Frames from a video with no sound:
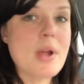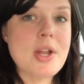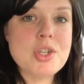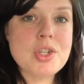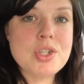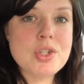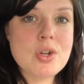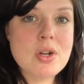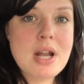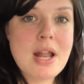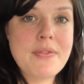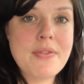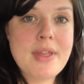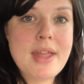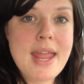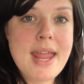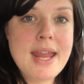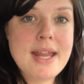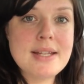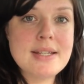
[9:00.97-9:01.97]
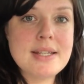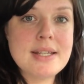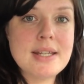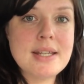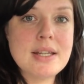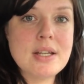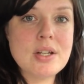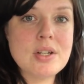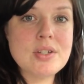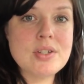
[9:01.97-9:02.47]
registered at the
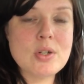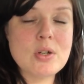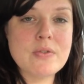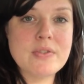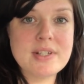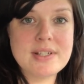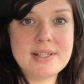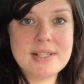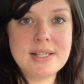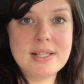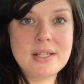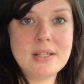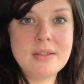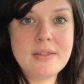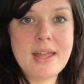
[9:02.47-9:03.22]
AT Conservancy,